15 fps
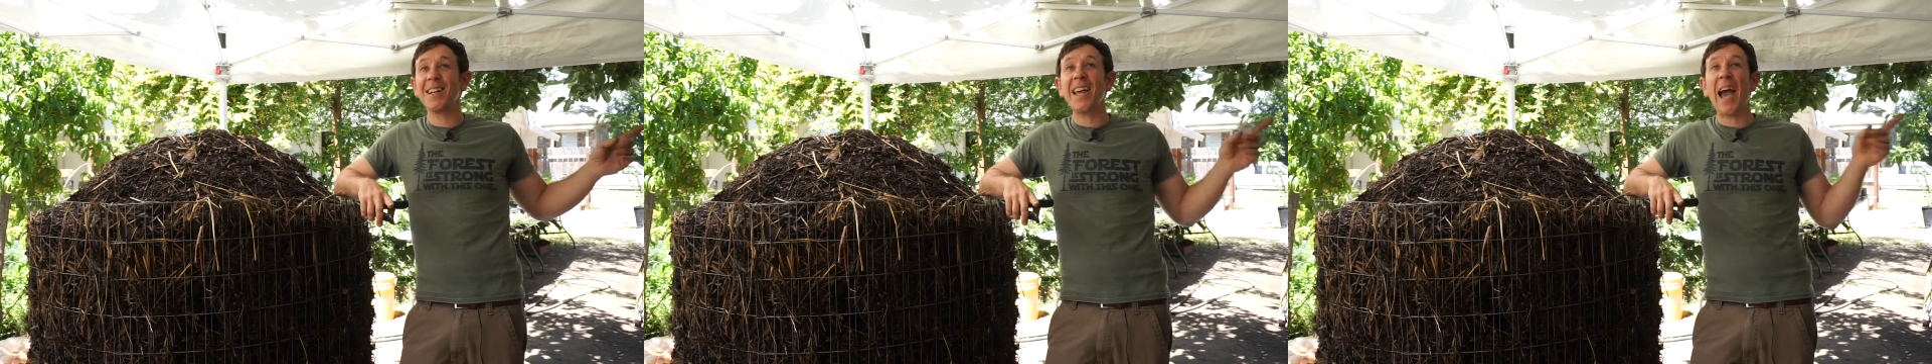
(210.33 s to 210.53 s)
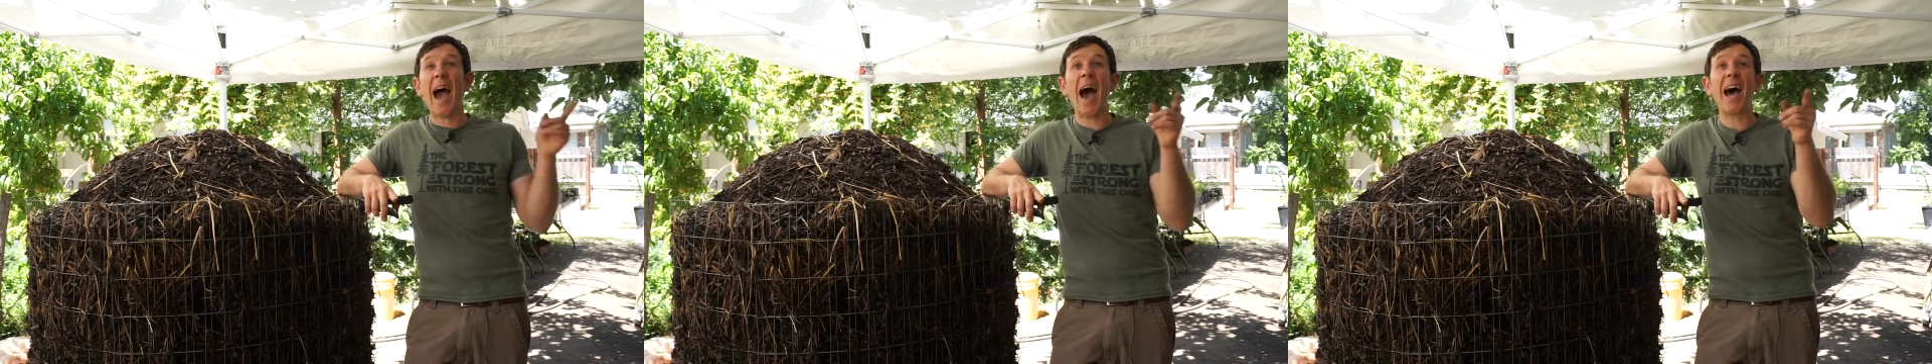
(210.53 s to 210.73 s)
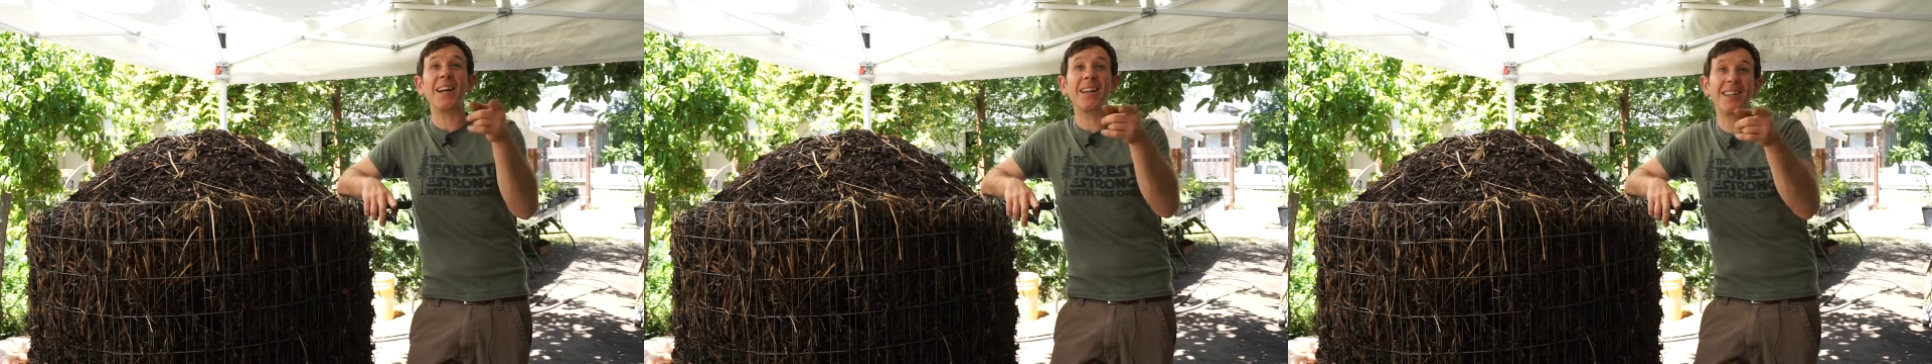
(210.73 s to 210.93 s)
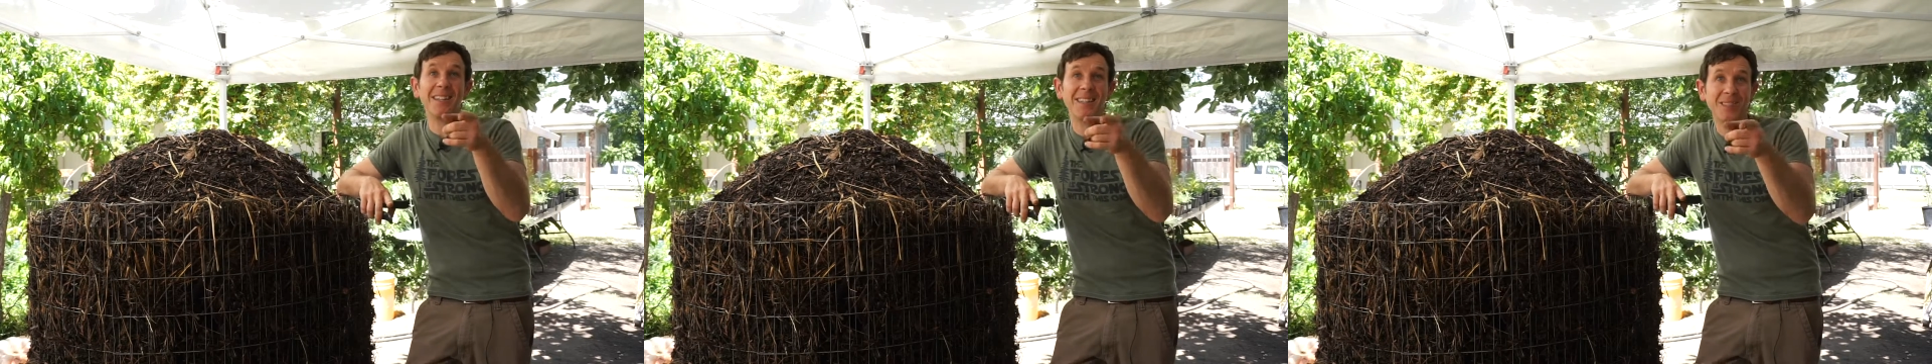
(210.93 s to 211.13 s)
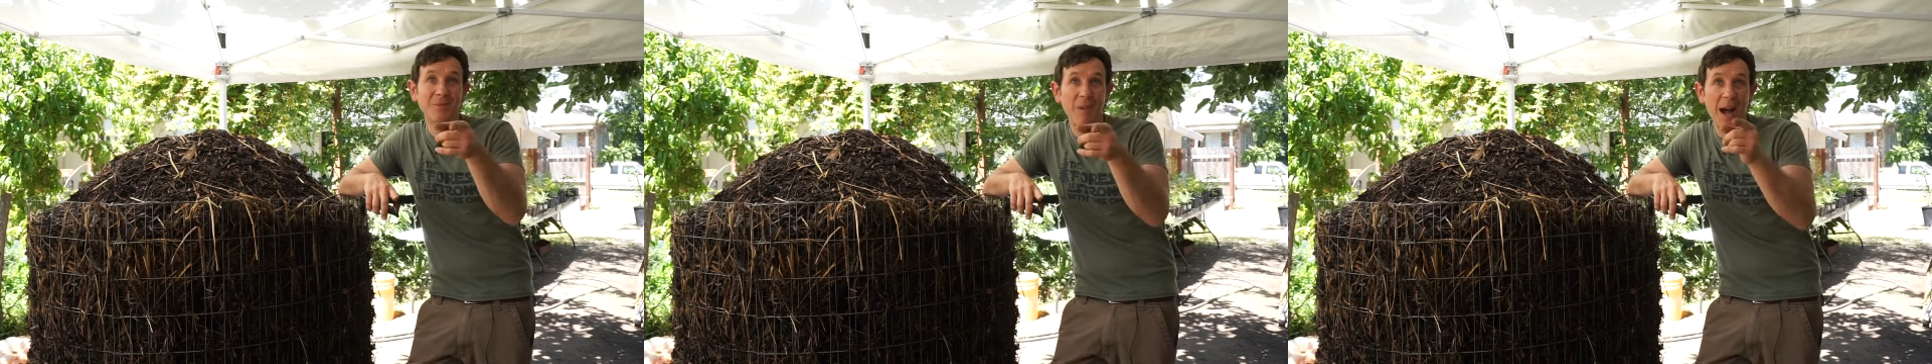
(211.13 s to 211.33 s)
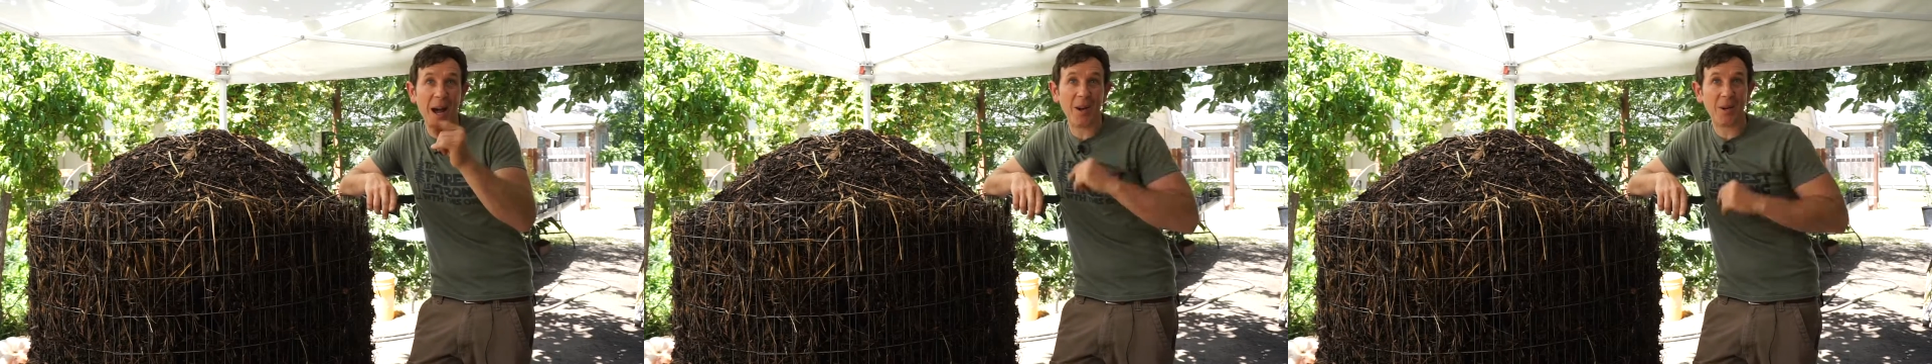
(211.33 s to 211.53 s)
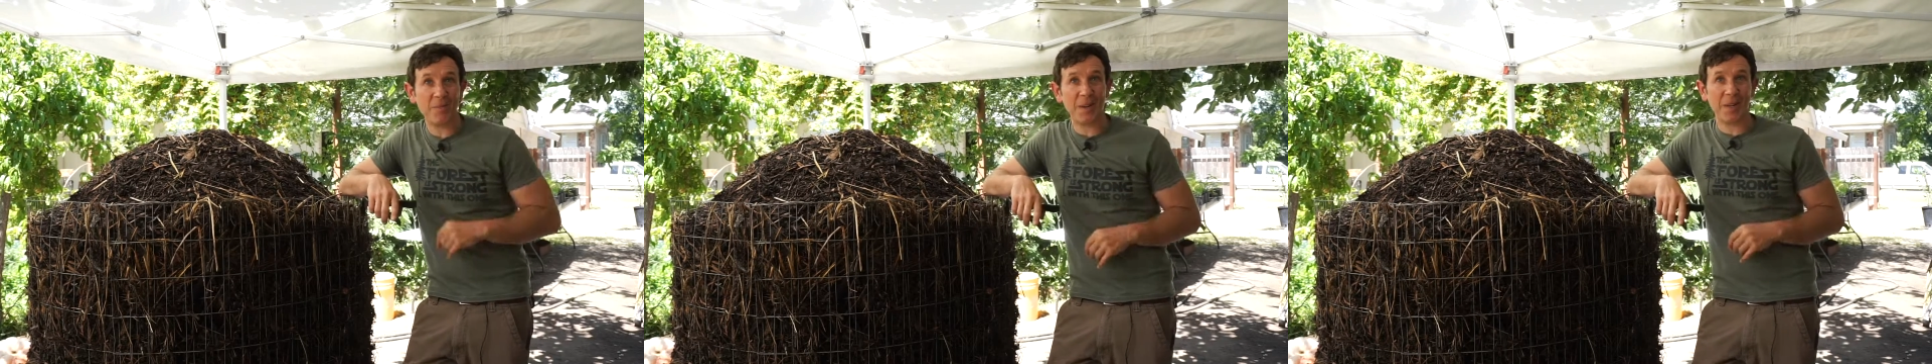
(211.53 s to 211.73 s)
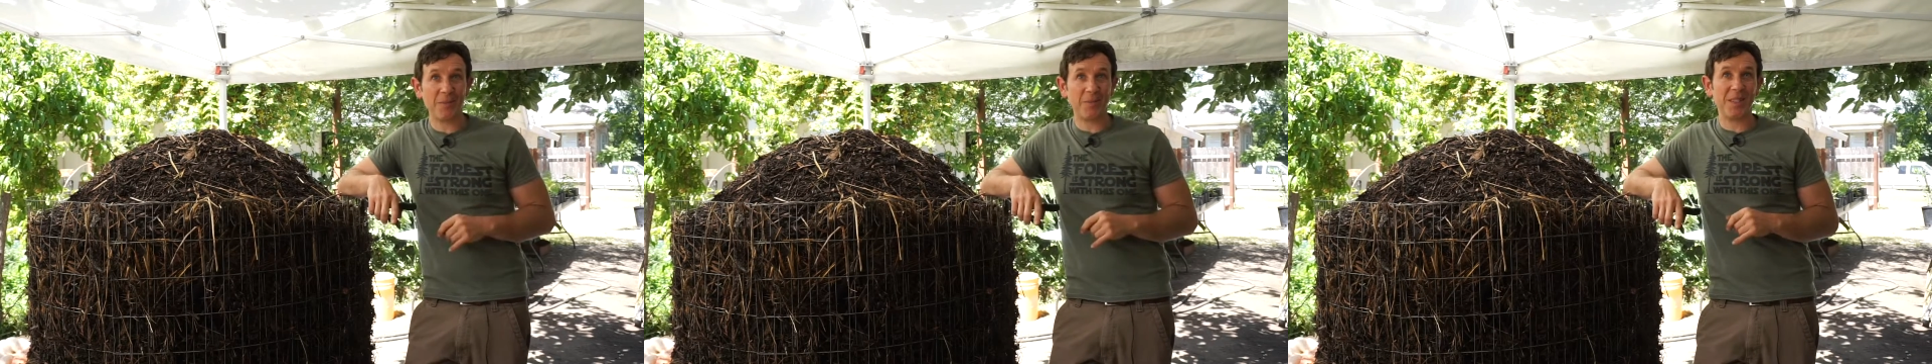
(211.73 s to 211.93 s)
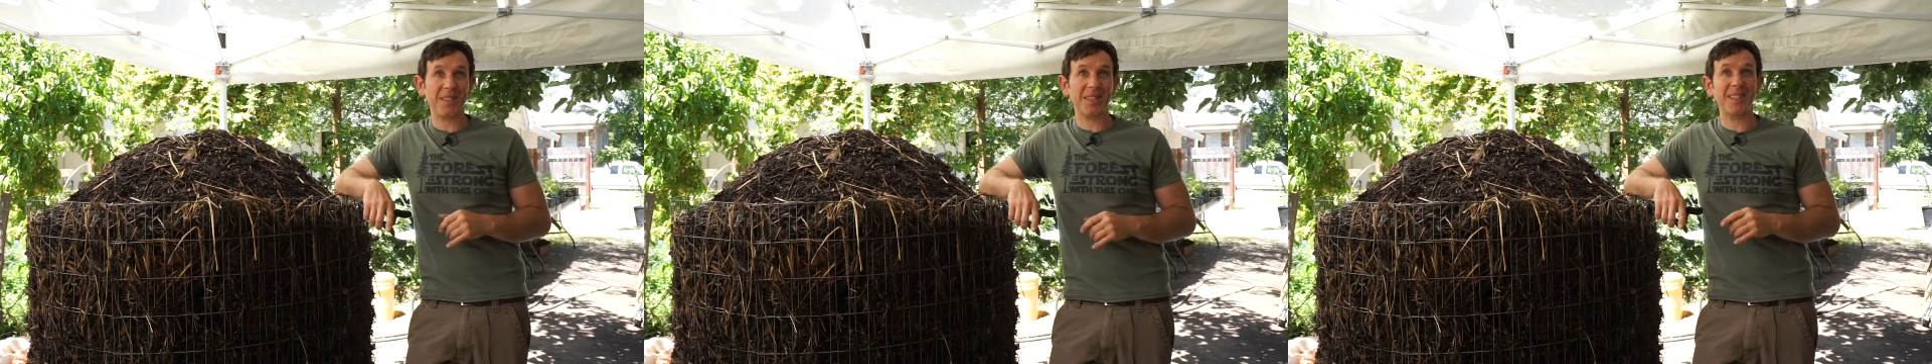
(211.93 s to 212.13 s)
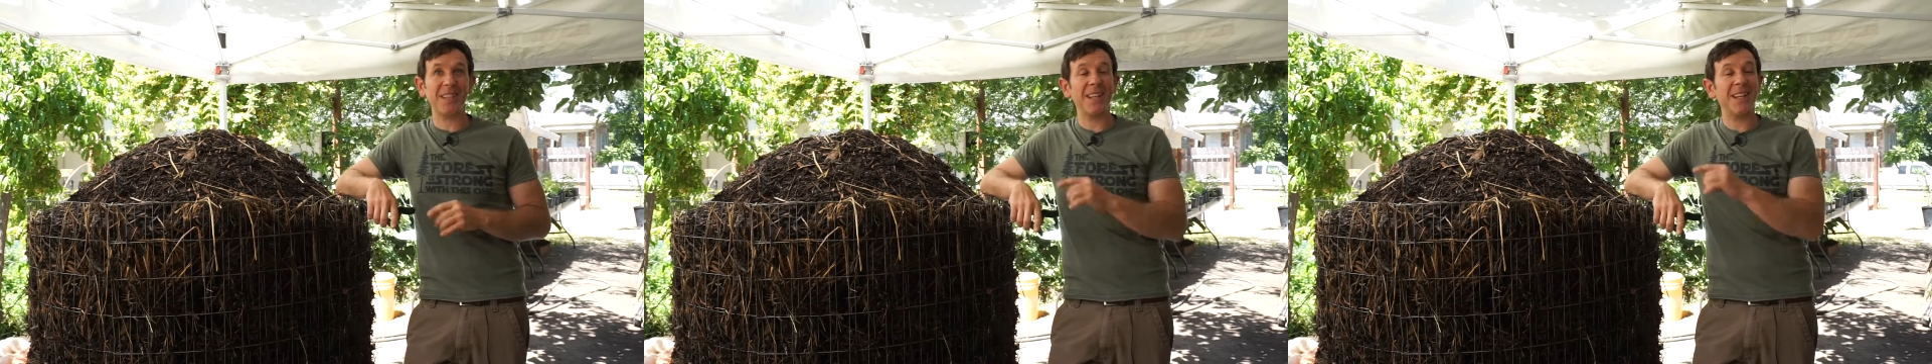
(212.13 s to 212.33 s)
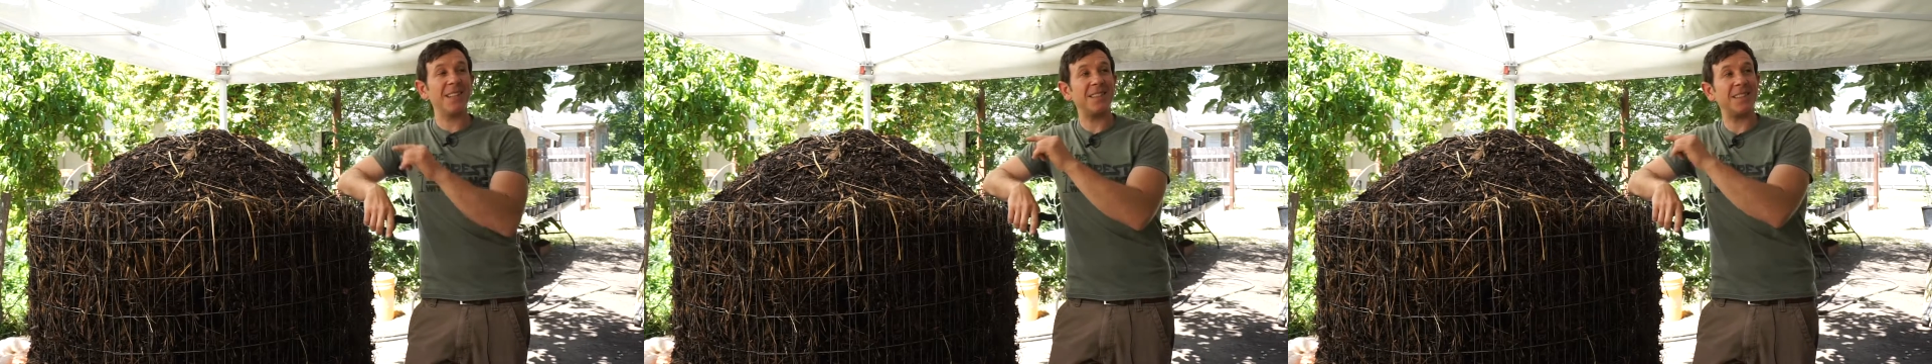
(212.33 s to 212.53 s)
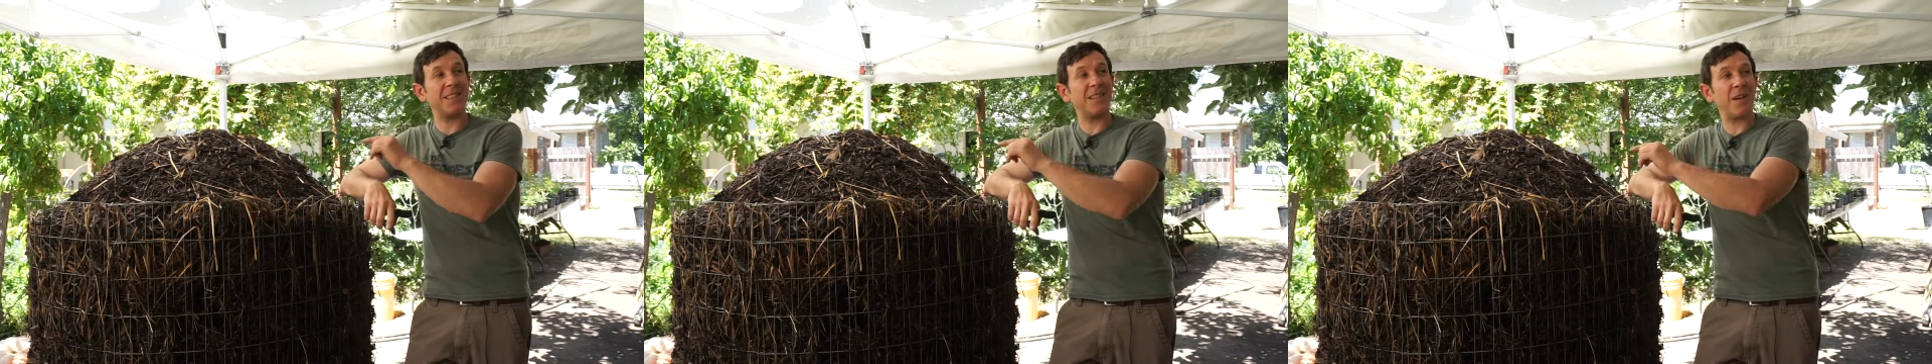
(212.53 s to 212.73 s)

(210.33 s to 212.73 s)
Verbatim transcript: Catalyst Bioamendments did